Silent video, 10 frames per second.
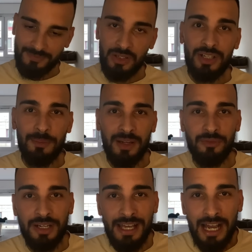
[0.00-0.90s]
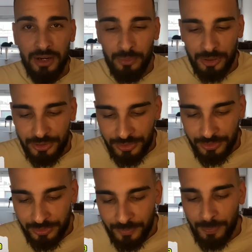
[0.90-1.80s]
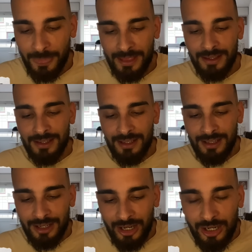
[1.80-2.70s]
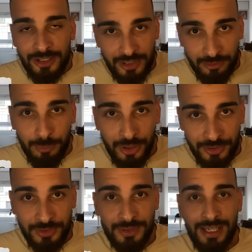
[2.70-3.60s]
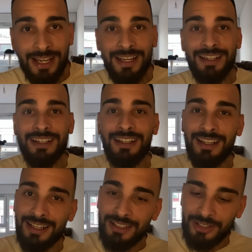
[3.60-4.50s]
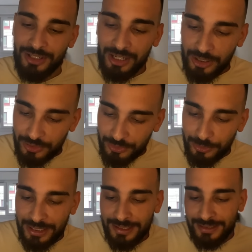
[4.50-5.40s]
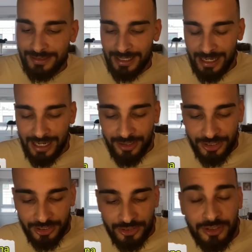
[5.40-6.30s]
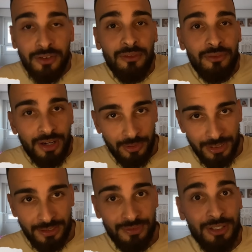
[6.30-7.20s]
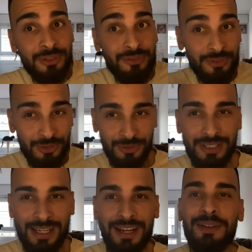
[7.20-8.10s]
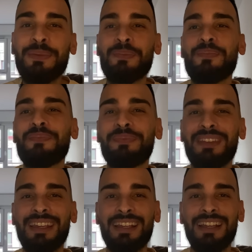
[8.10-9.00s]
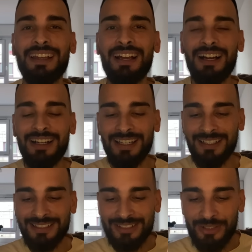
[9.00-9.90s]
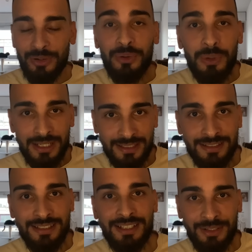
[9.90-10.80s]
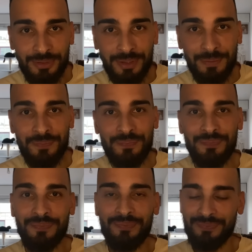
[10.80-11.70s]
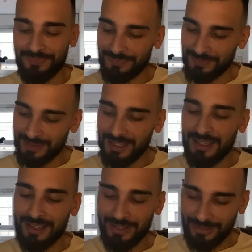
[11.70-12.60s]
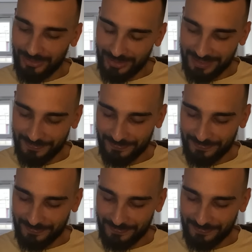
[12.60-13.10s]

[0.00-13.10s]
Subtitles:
Okay, my friend, I want you a lot of points today. The countries are not very difficult for today. Okay, so what is this country? Oh, okay.